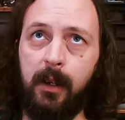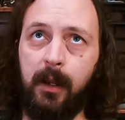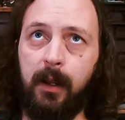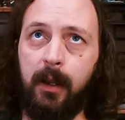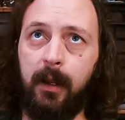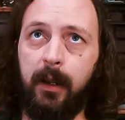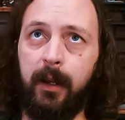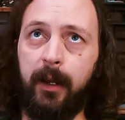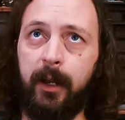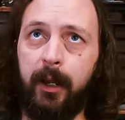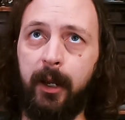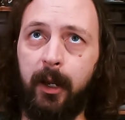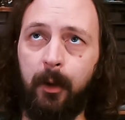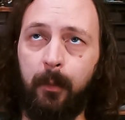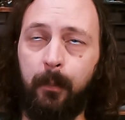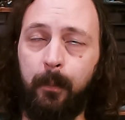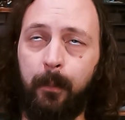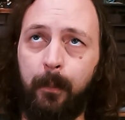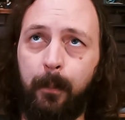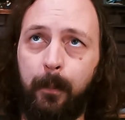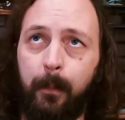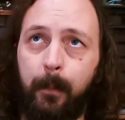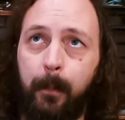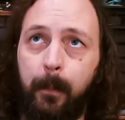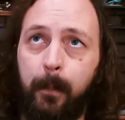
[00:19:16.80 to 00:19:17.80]
No
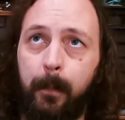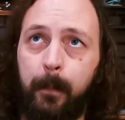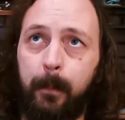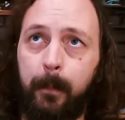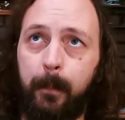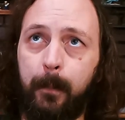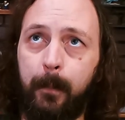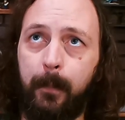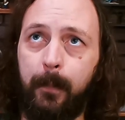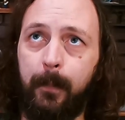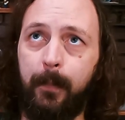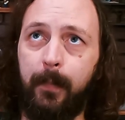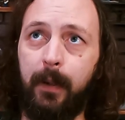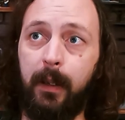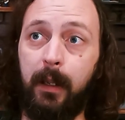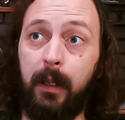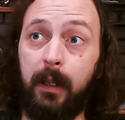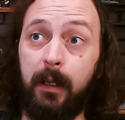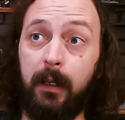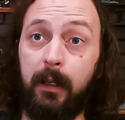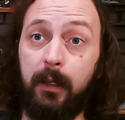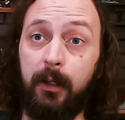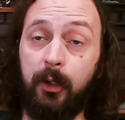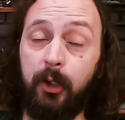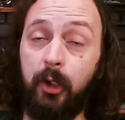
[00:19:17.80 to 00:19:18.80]

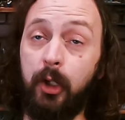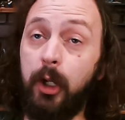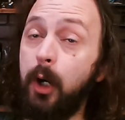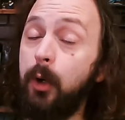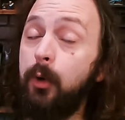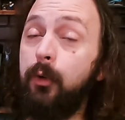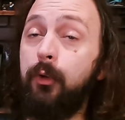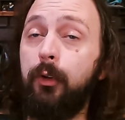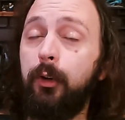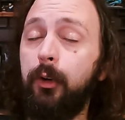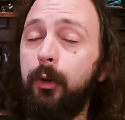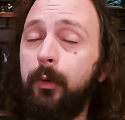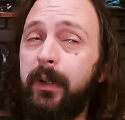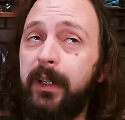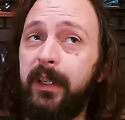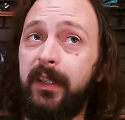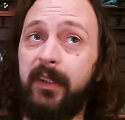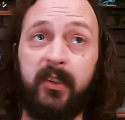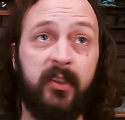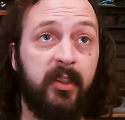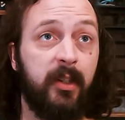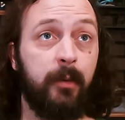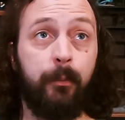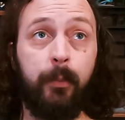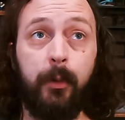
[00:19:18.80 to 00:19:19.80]
crew is
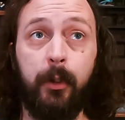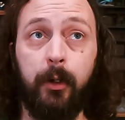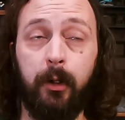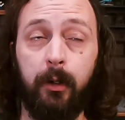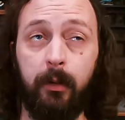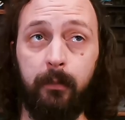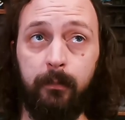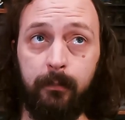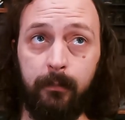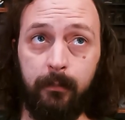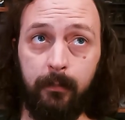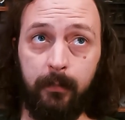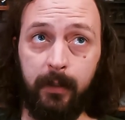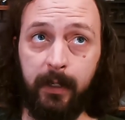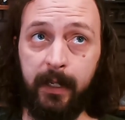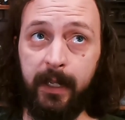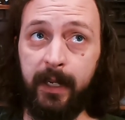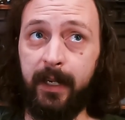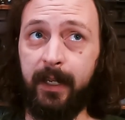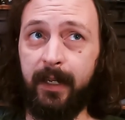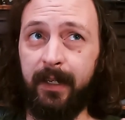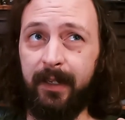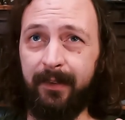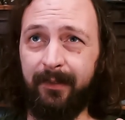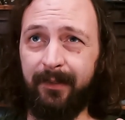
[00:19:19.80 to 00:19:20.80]
simpler, and
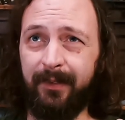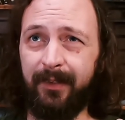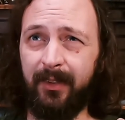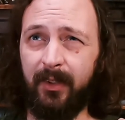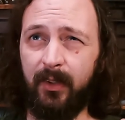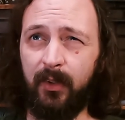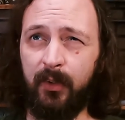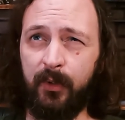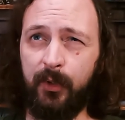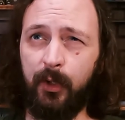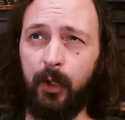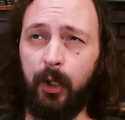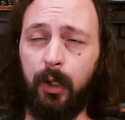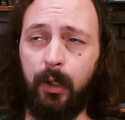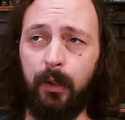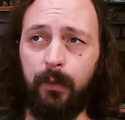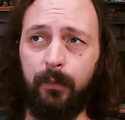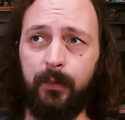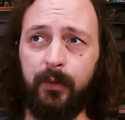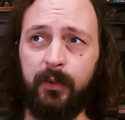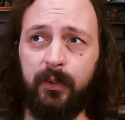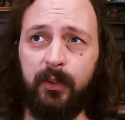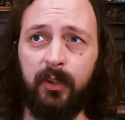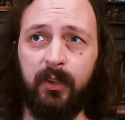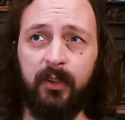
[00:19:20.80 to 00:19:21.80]
it
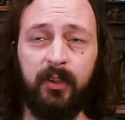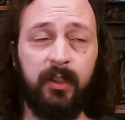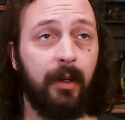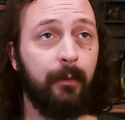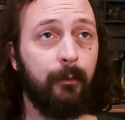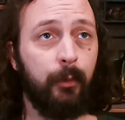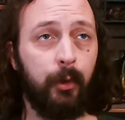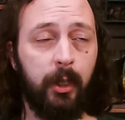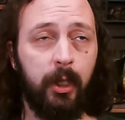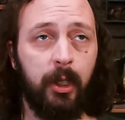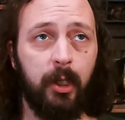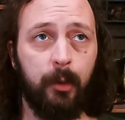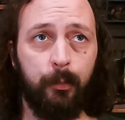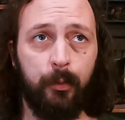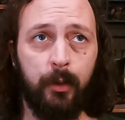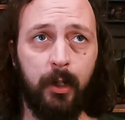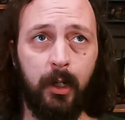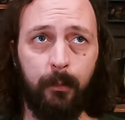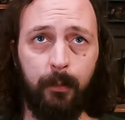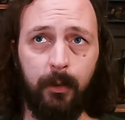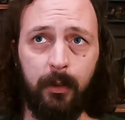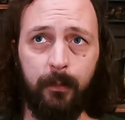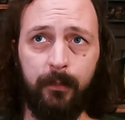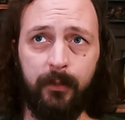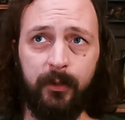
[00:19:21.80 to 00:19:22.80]
solves several other
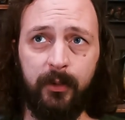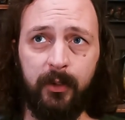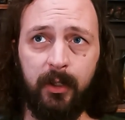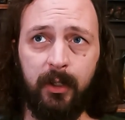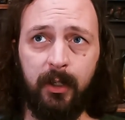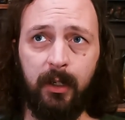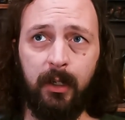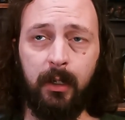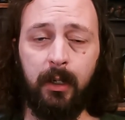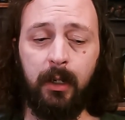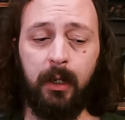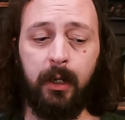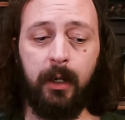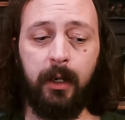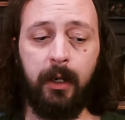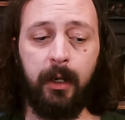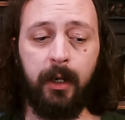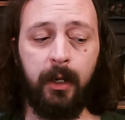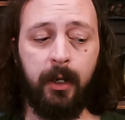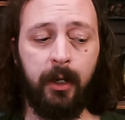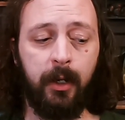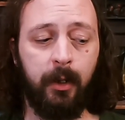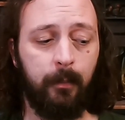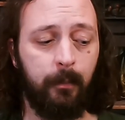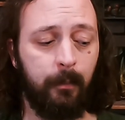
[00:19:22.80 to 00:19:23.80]
problems.
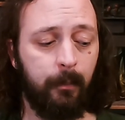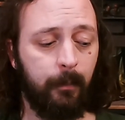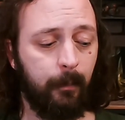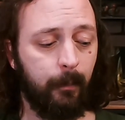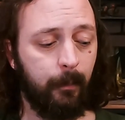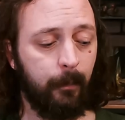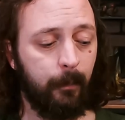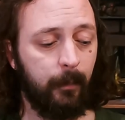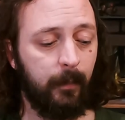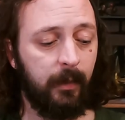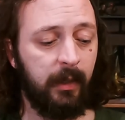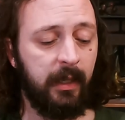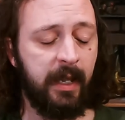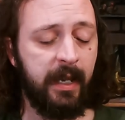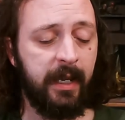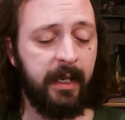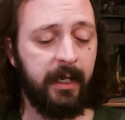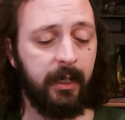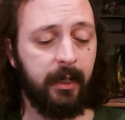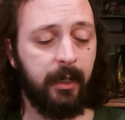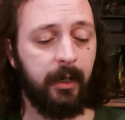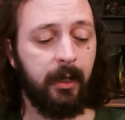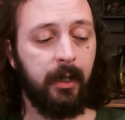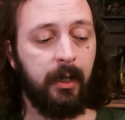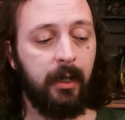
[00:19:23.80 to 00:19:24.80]

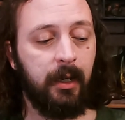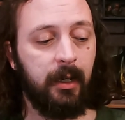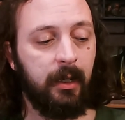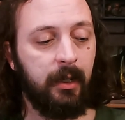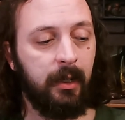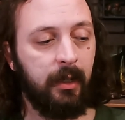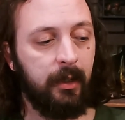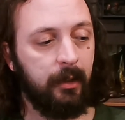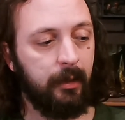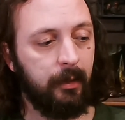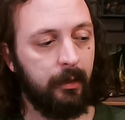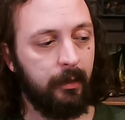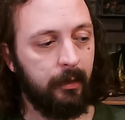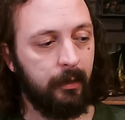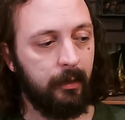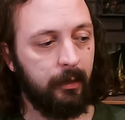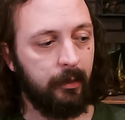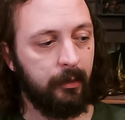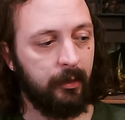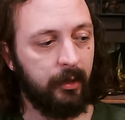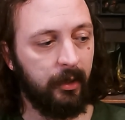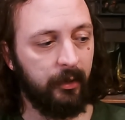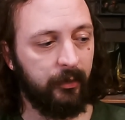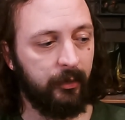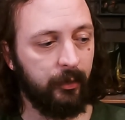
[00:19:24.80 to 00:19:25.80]
Like,
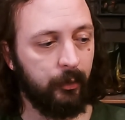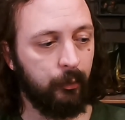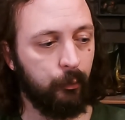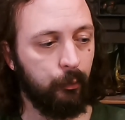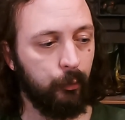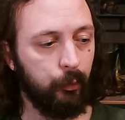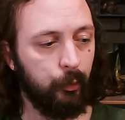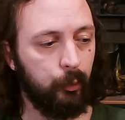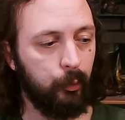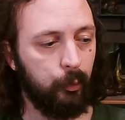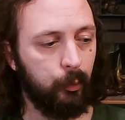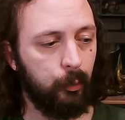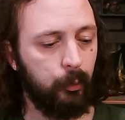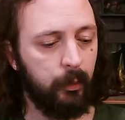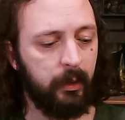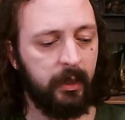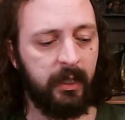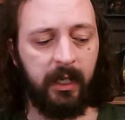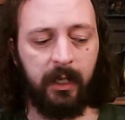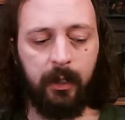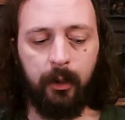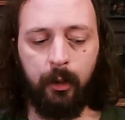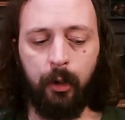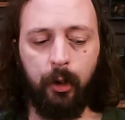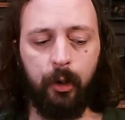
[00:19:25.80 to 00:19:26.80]
does the crew
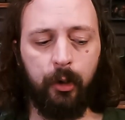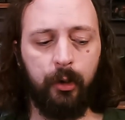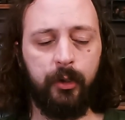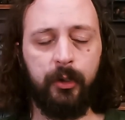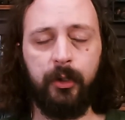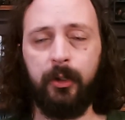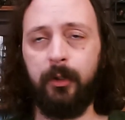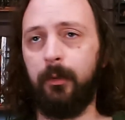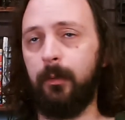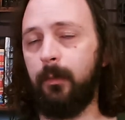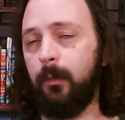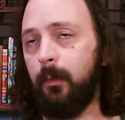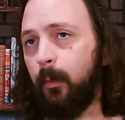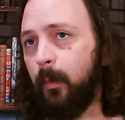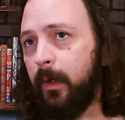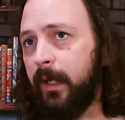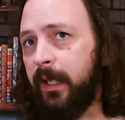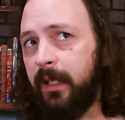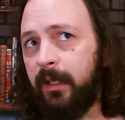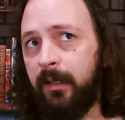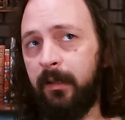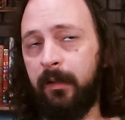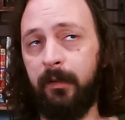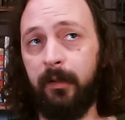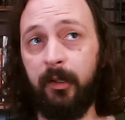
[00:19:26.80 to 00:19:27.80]
get hurt
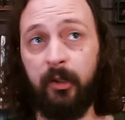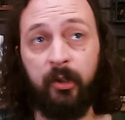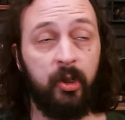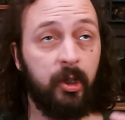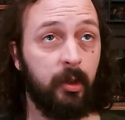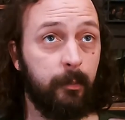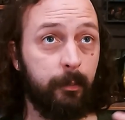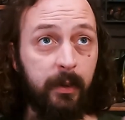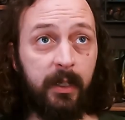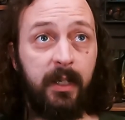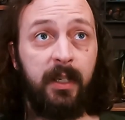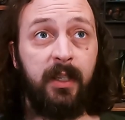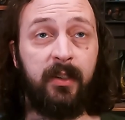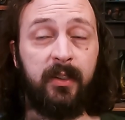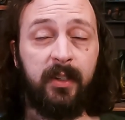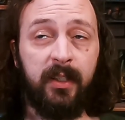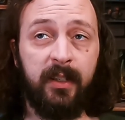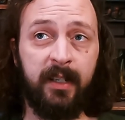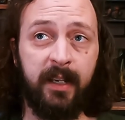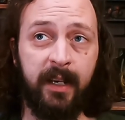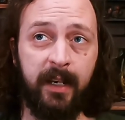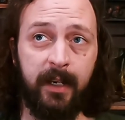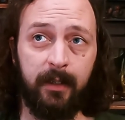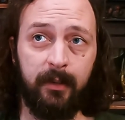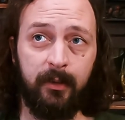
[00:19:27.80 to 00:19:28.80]
when the ship is
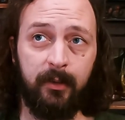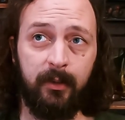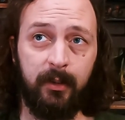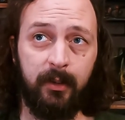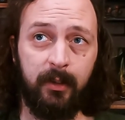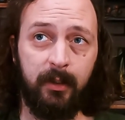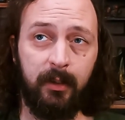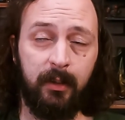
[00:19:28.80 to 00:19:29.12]
attacked?